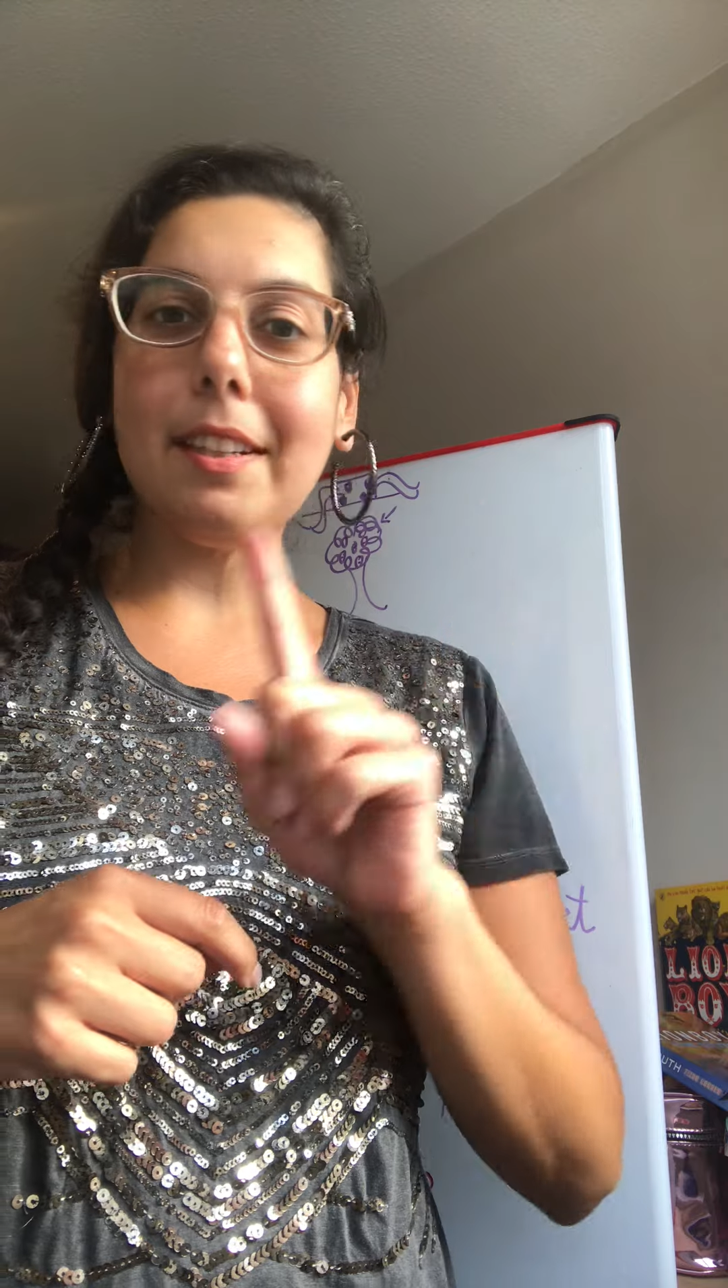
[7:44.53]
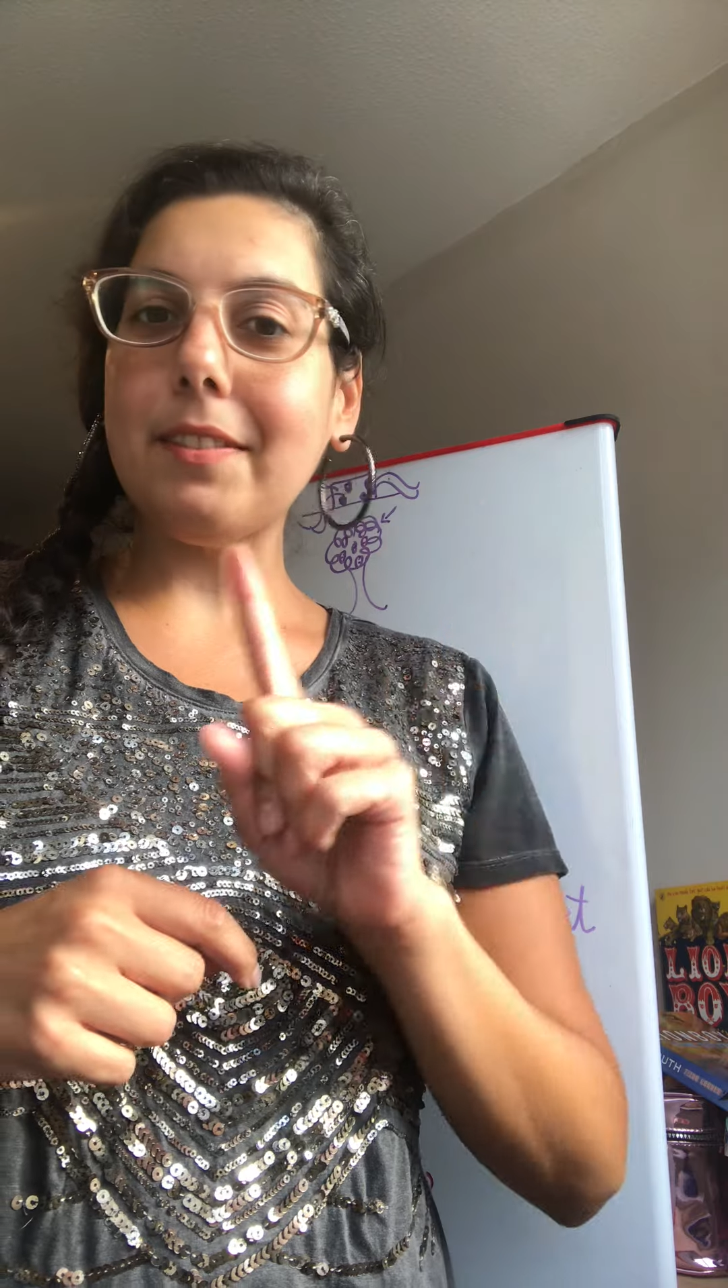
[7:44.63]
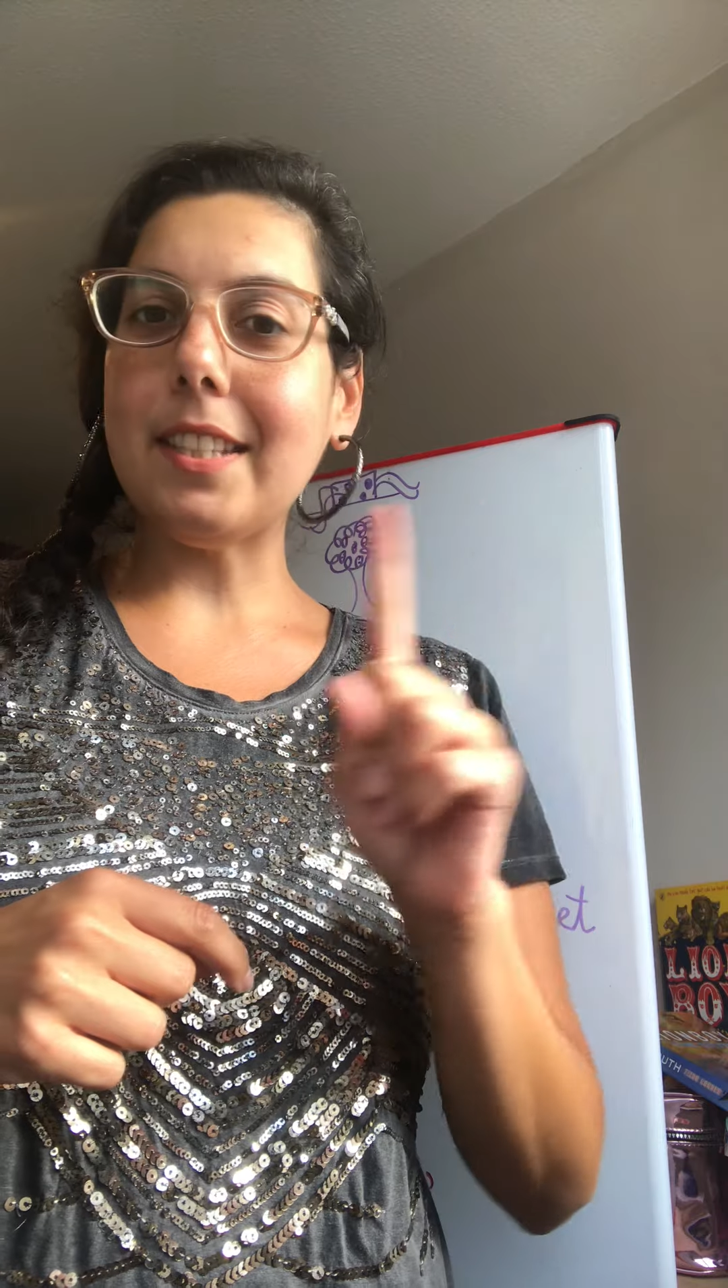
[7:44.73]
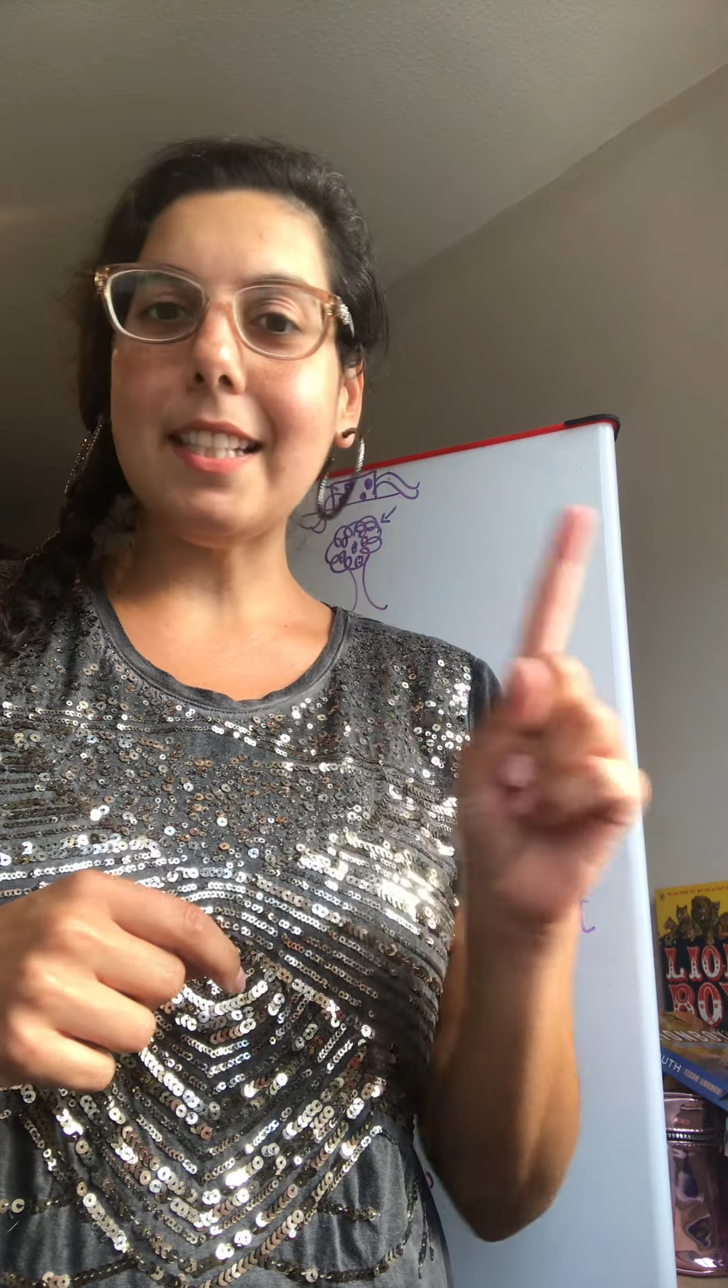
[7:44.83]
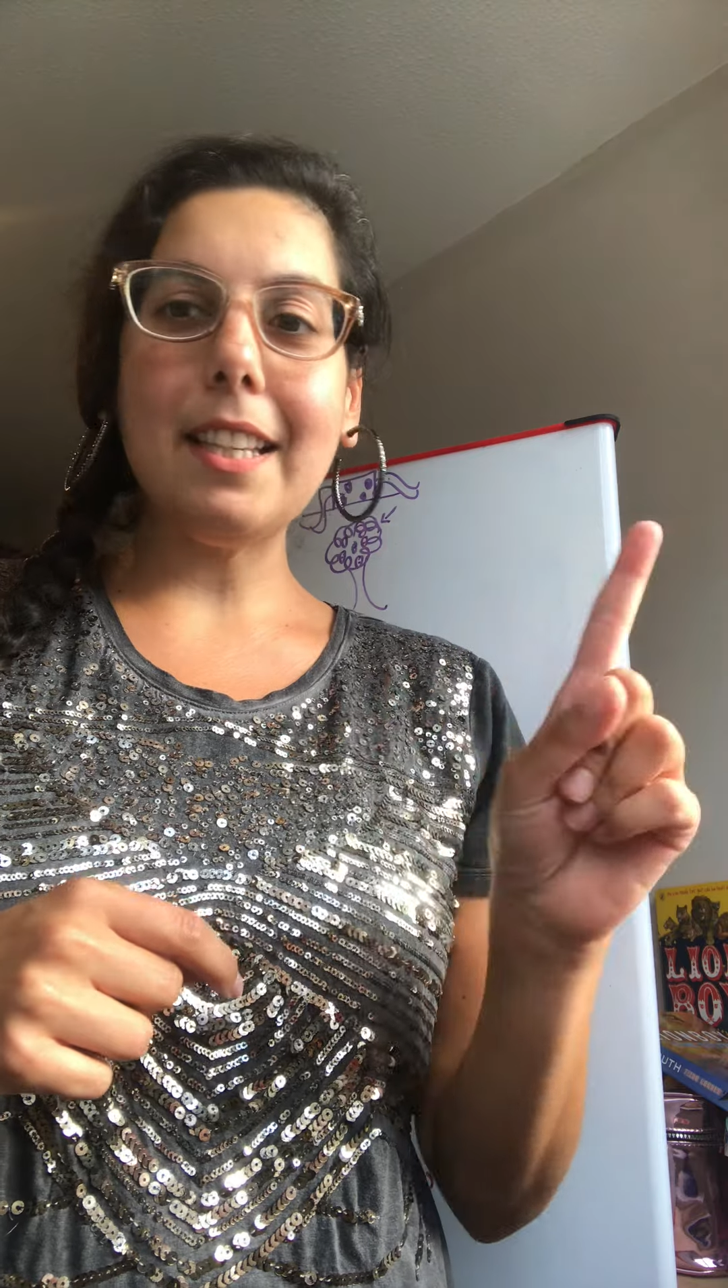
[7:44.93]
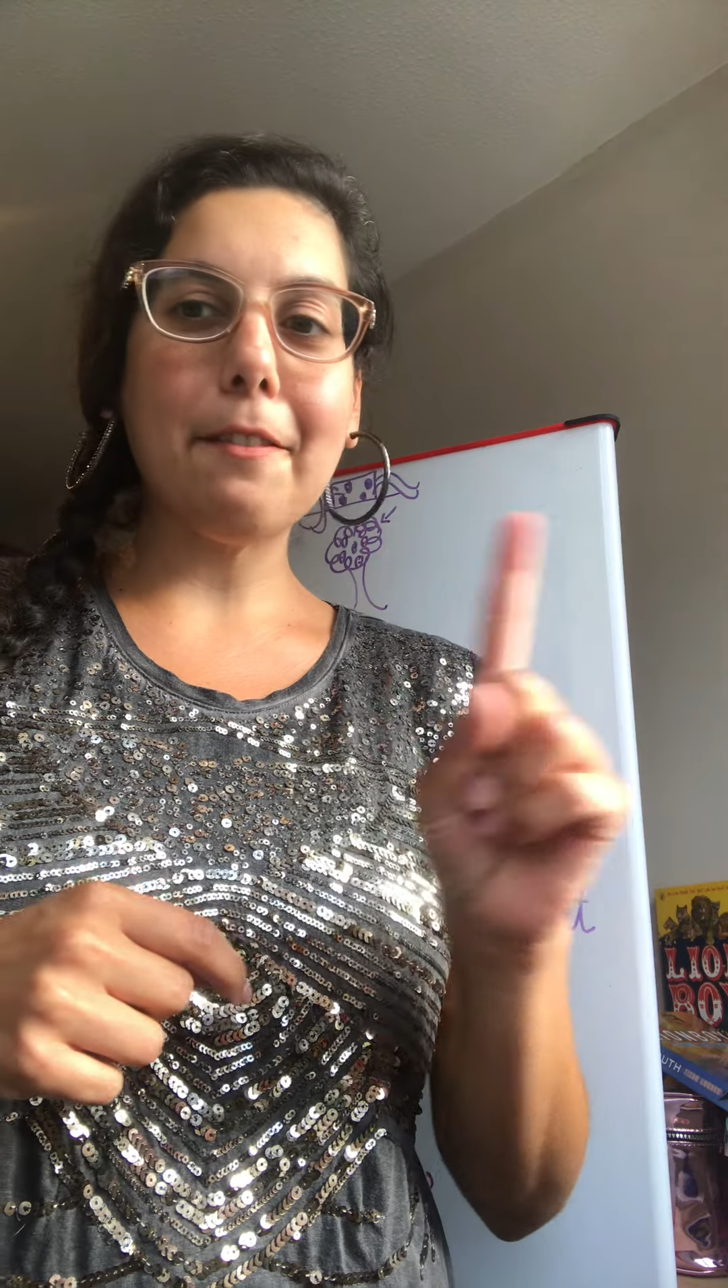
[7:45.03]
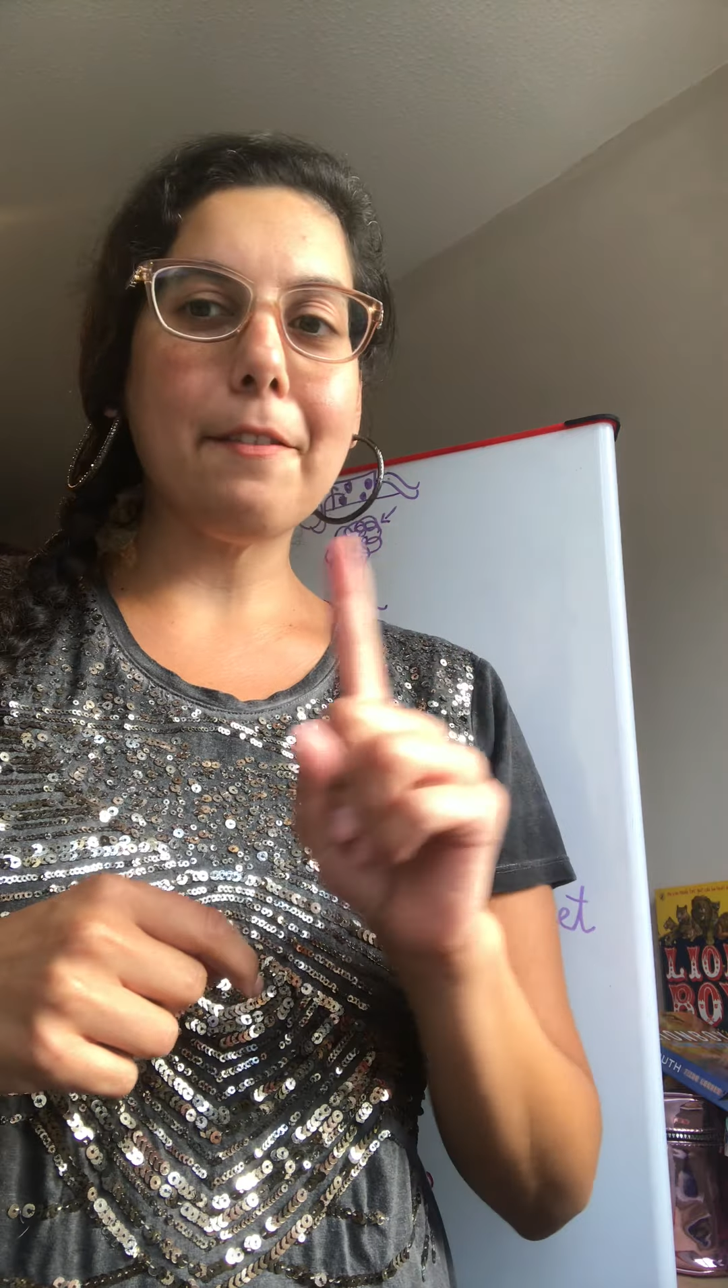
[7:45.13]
ever see the